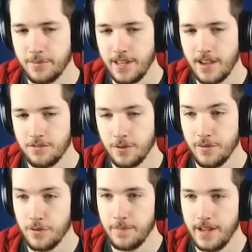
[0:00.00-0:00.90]
We have
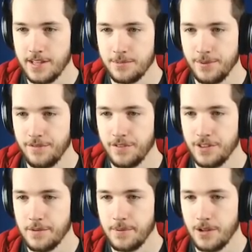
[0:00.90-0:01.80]
24 beds, and we
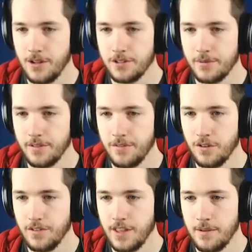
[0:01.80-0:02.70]
filled up all
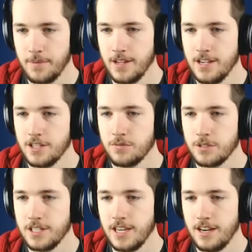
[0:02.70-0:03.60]
24 of them.
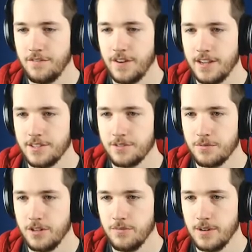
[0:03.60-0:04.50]
Swear to God, advisors,
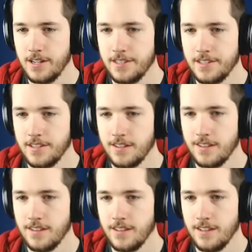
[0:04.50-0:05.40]
what do you want?
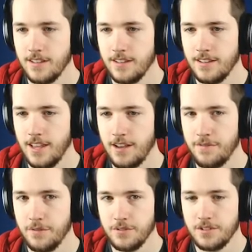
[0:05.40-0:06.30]
Yeah,
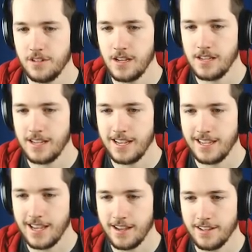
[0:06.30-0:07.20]
foods. Yeah, yeah,
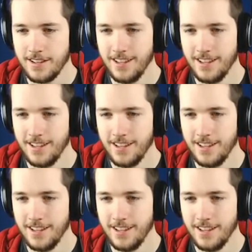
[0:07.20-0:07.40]
yeah.